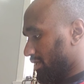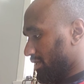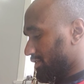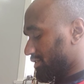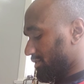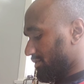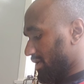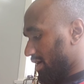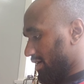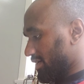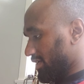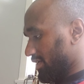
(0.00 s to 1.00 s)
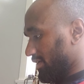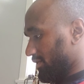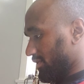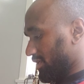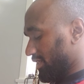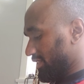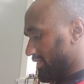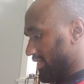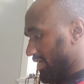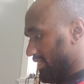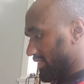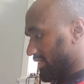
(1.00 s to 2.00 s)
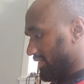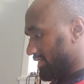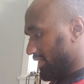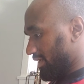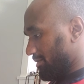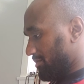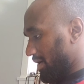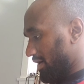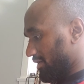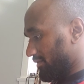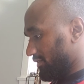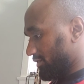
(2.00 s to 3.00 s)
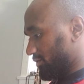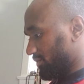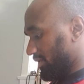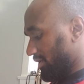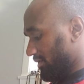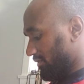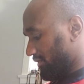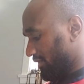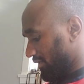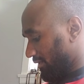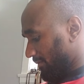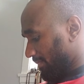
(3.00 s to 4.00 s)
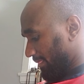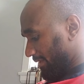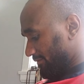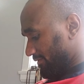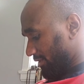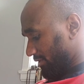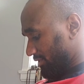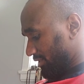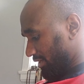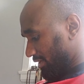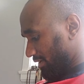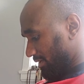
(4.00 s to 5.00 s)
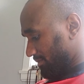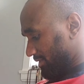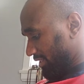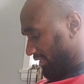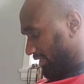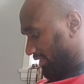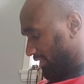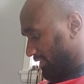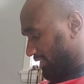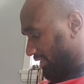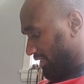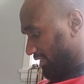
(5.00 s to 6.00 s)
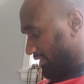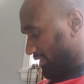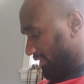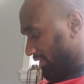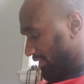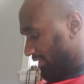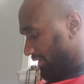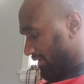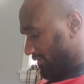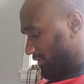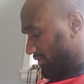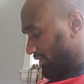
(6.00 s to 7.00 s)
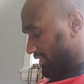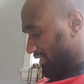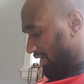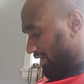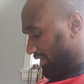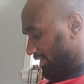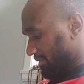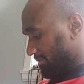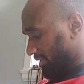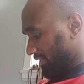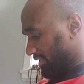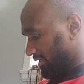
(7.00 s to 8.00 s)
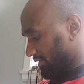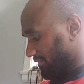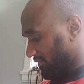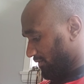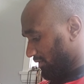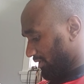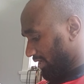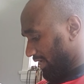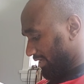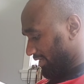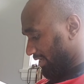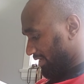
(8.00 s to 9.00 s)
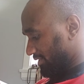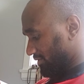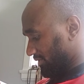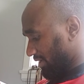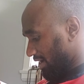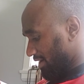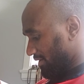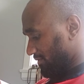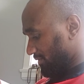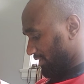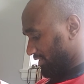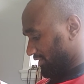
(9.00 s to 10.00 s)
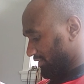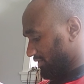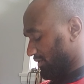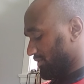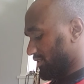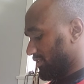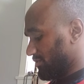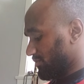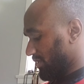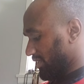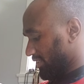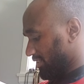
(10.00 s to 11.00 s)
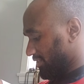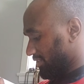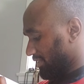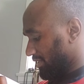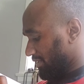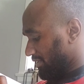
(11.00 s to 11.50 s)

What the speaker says: Sirach, or Ecclesiasticus in the Apocrypha 12 and verse 10. It says, never trust thy enemy, for like as iron rusted, so is his wickedness.